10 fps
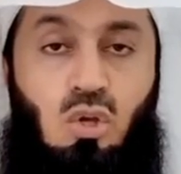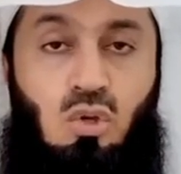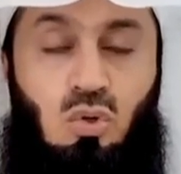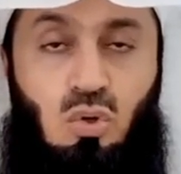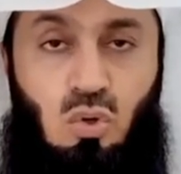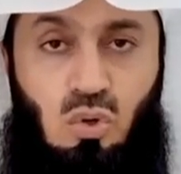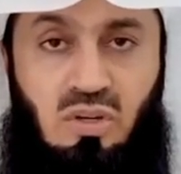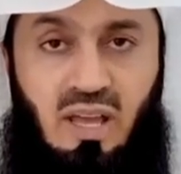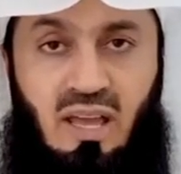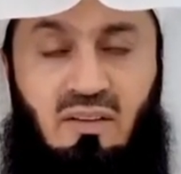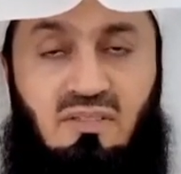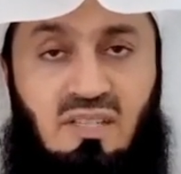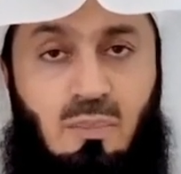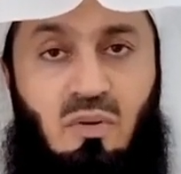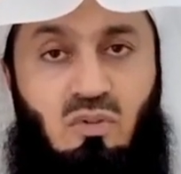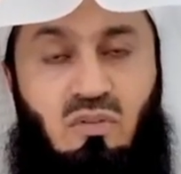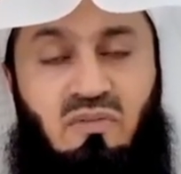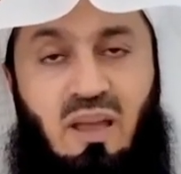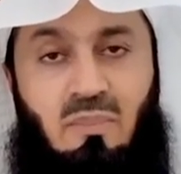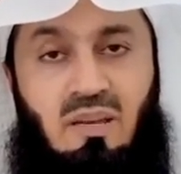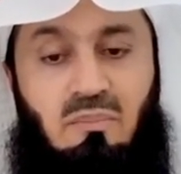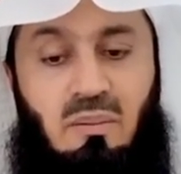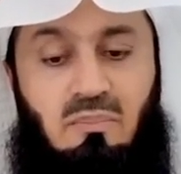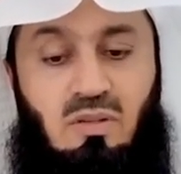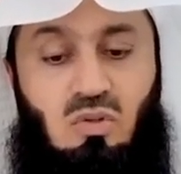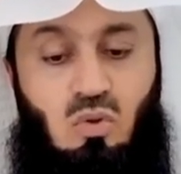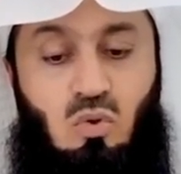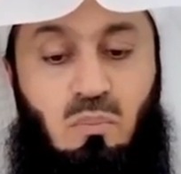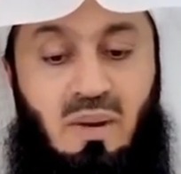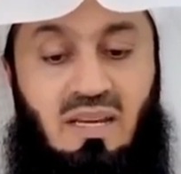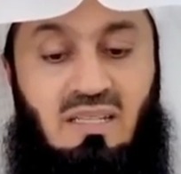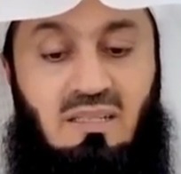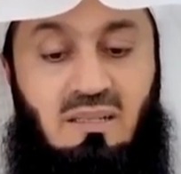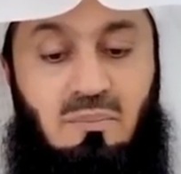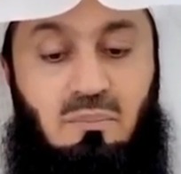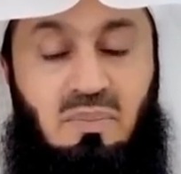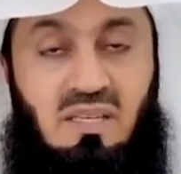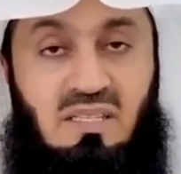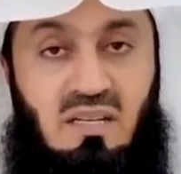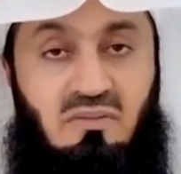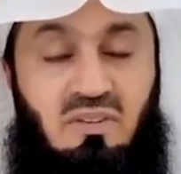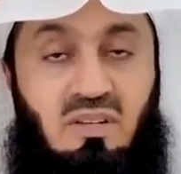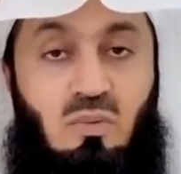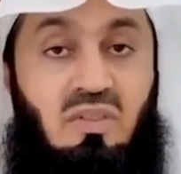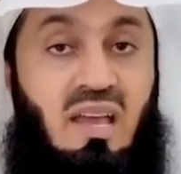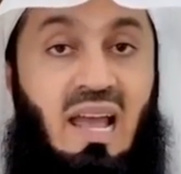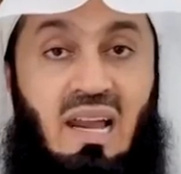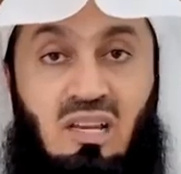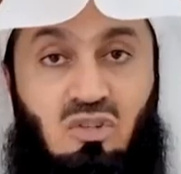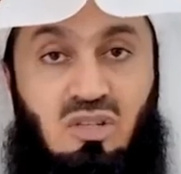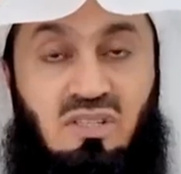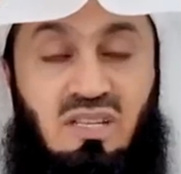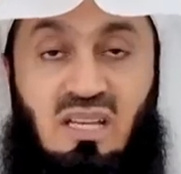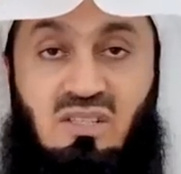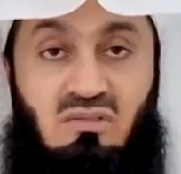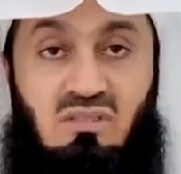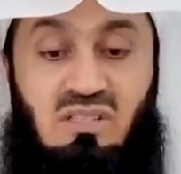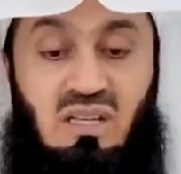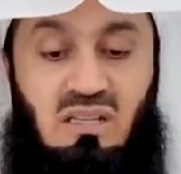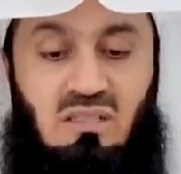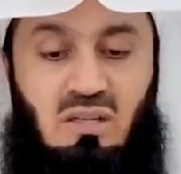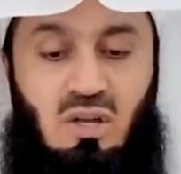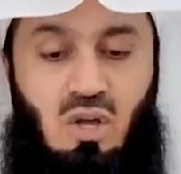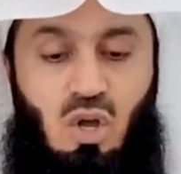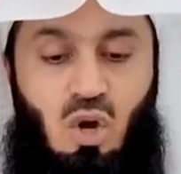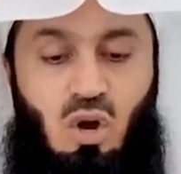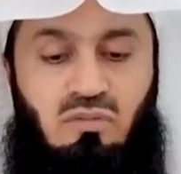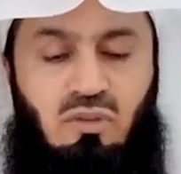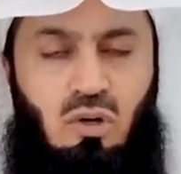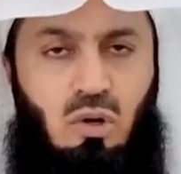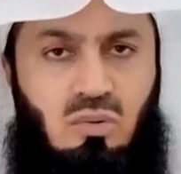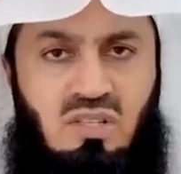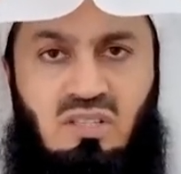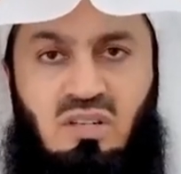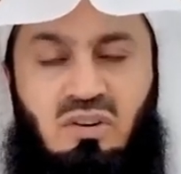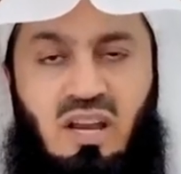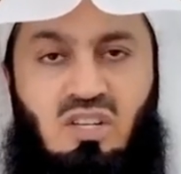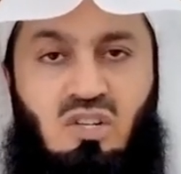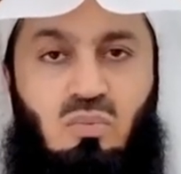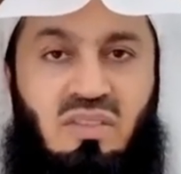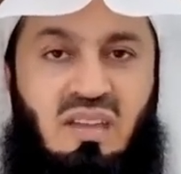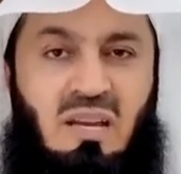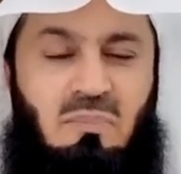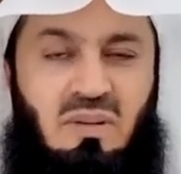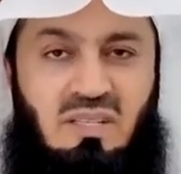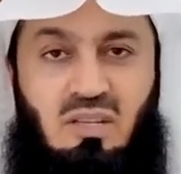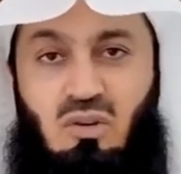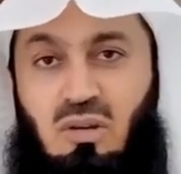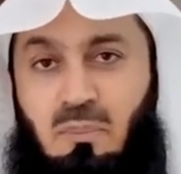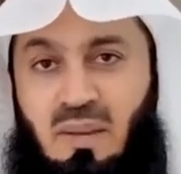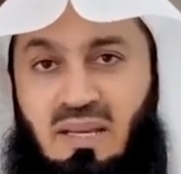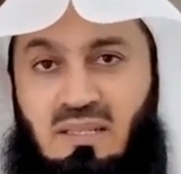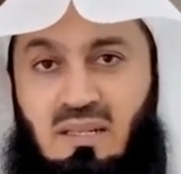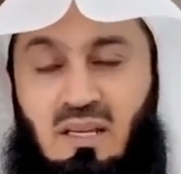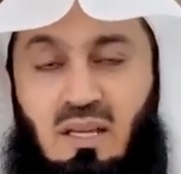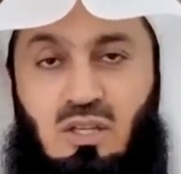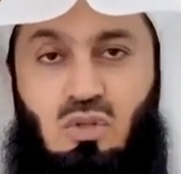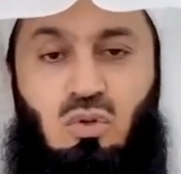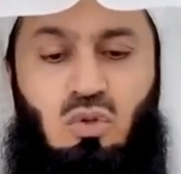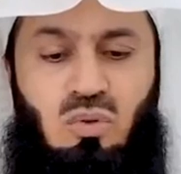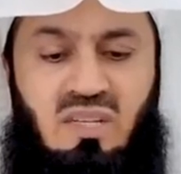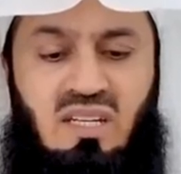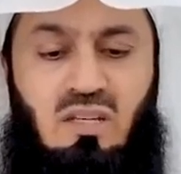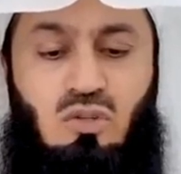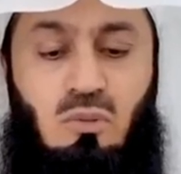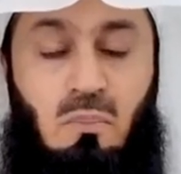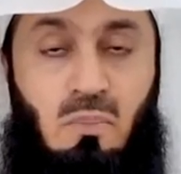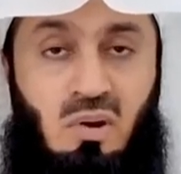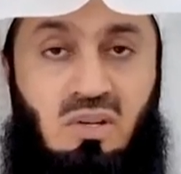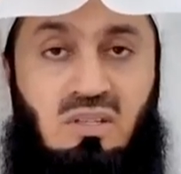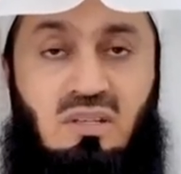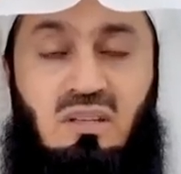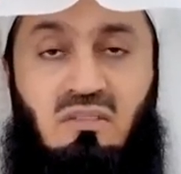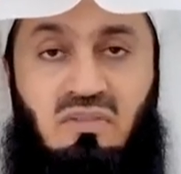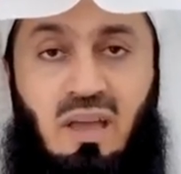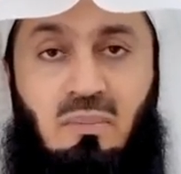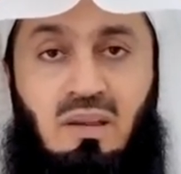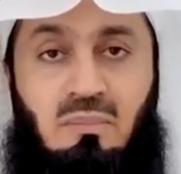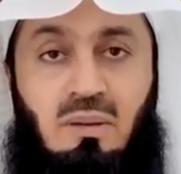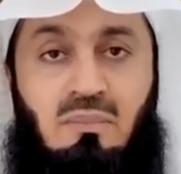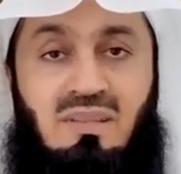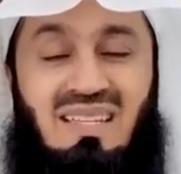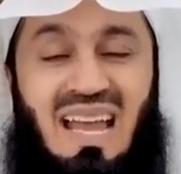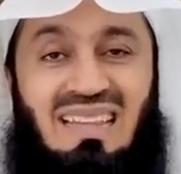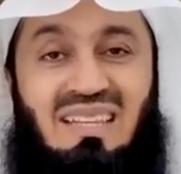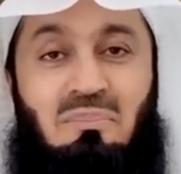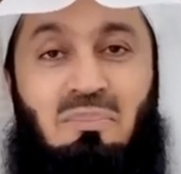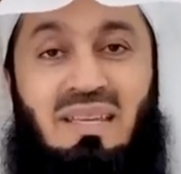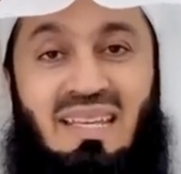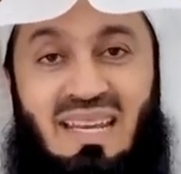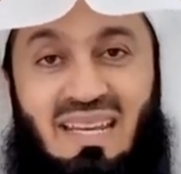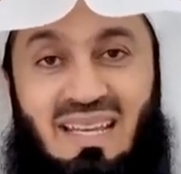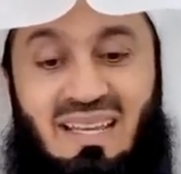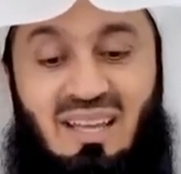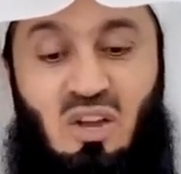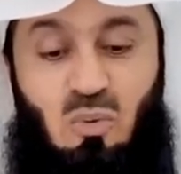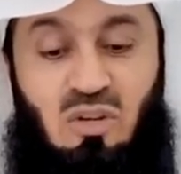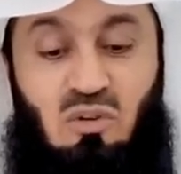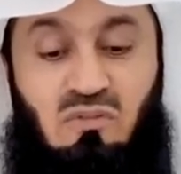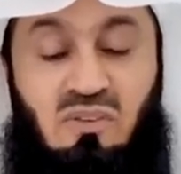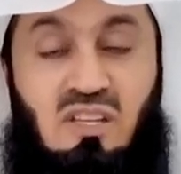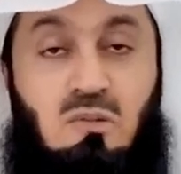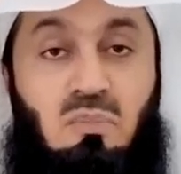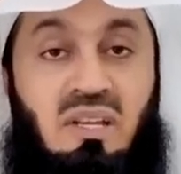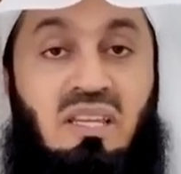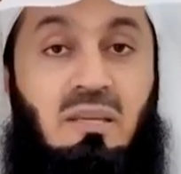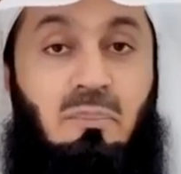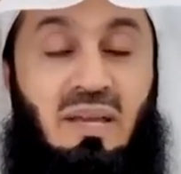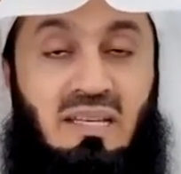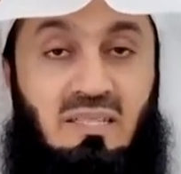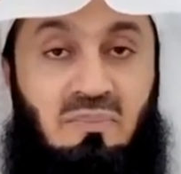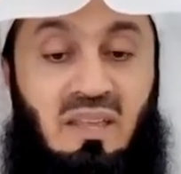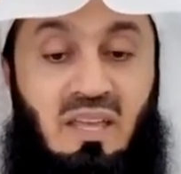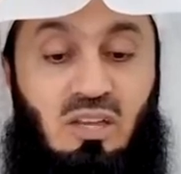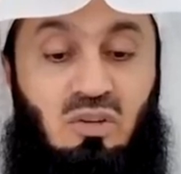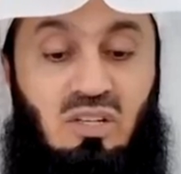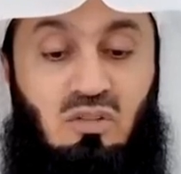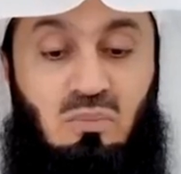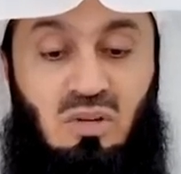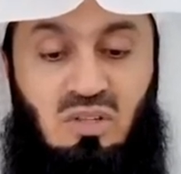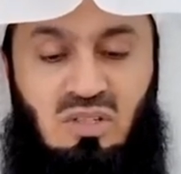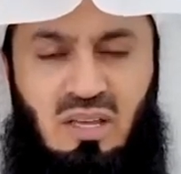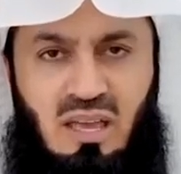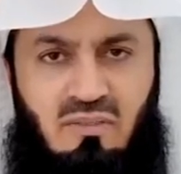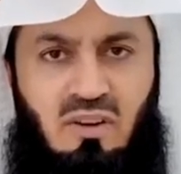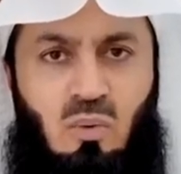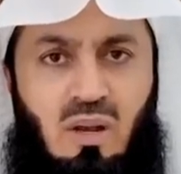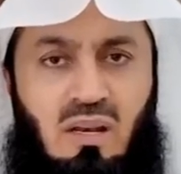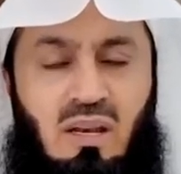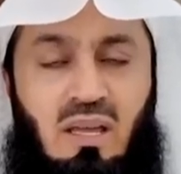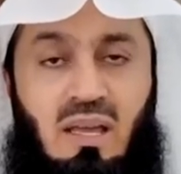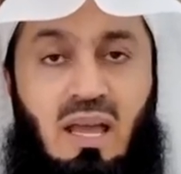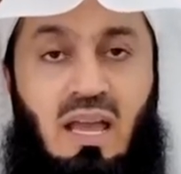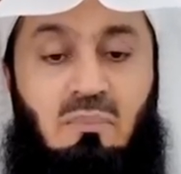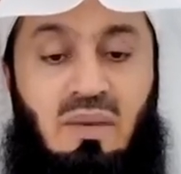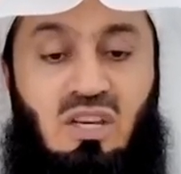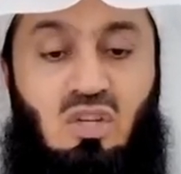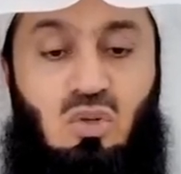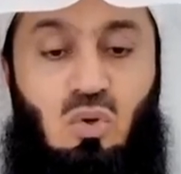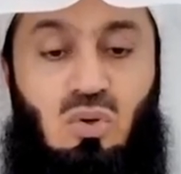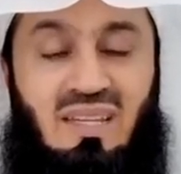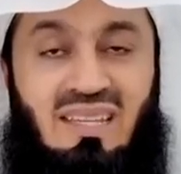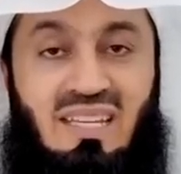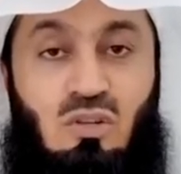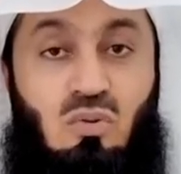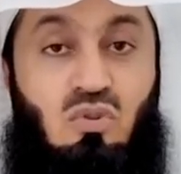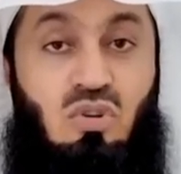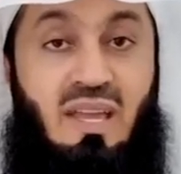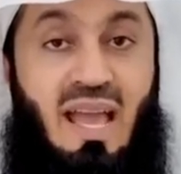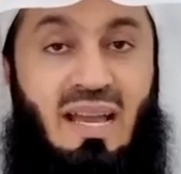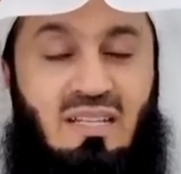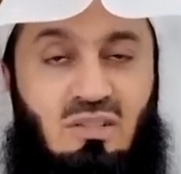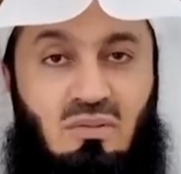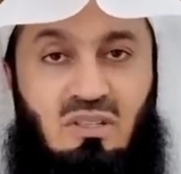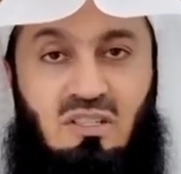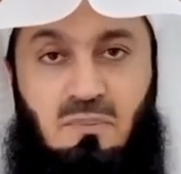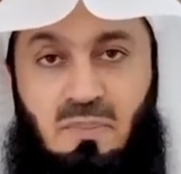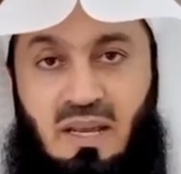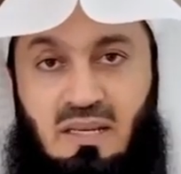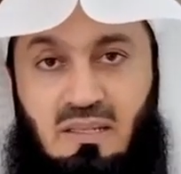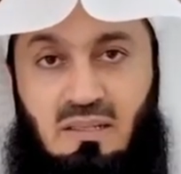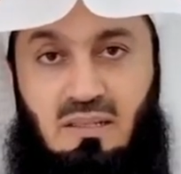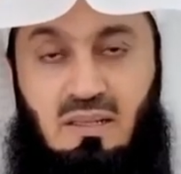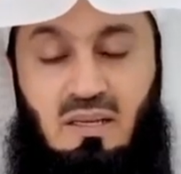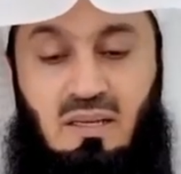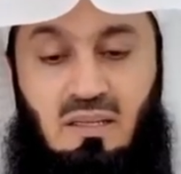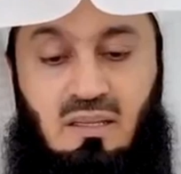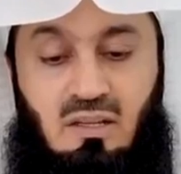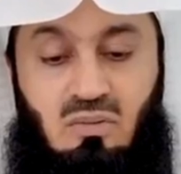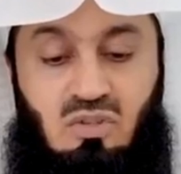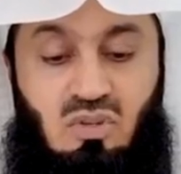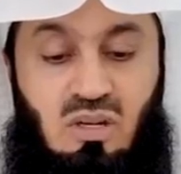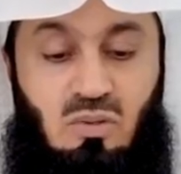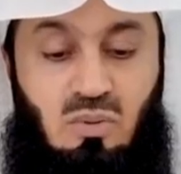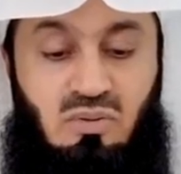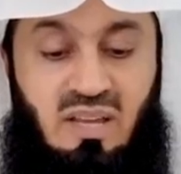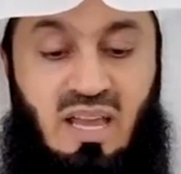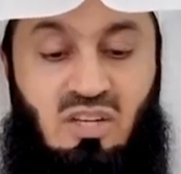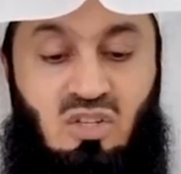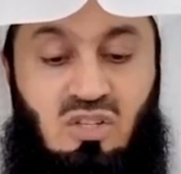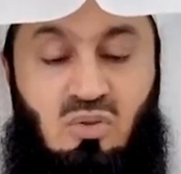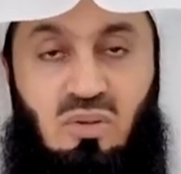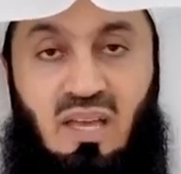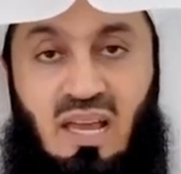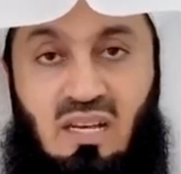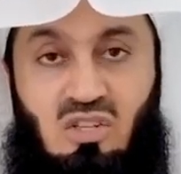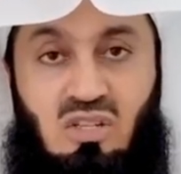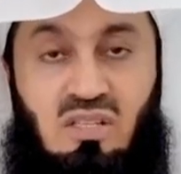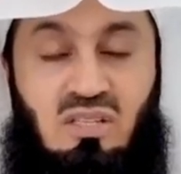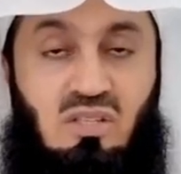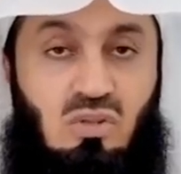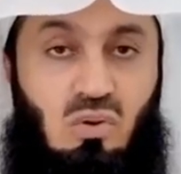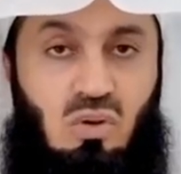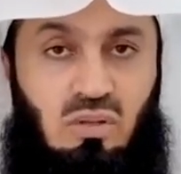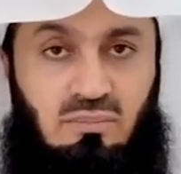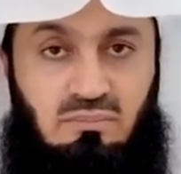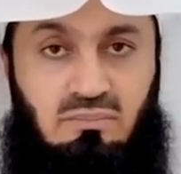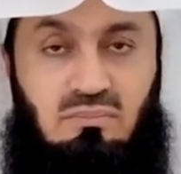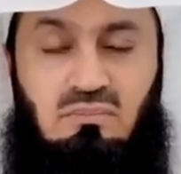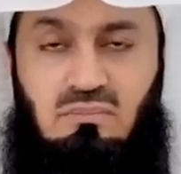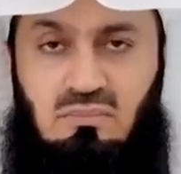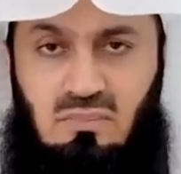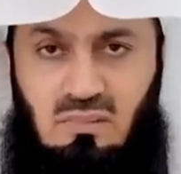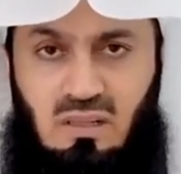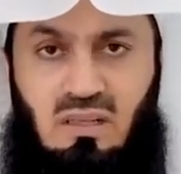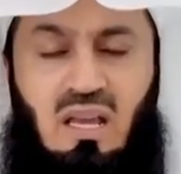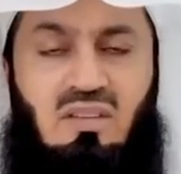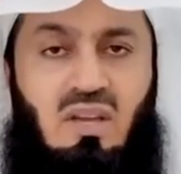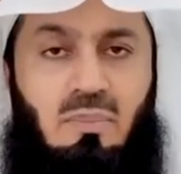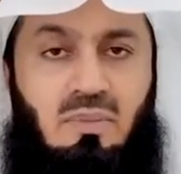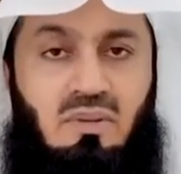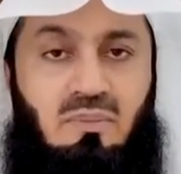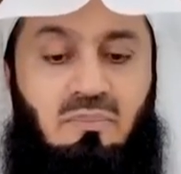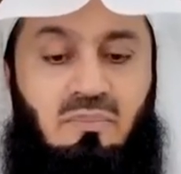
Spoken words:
you could have some of your family members who might be suffering with allergies as a result of close interaction with that particular pet. So you need to monitor the family members at the beginning when you first bring in the pet. You need to monitor everyone and make sure that they don't react to this pet. They don't struggle with reactions, with allergies and so on. It has happened.